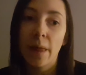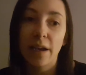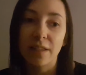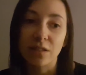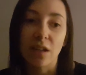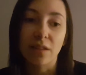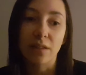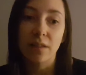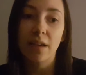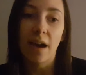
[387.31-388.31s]
it
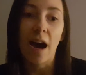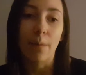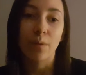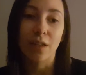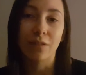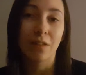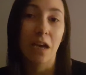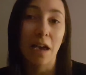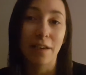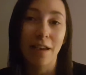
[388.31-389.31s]
didn't happen
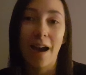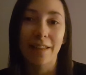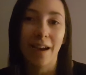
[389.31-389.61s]
and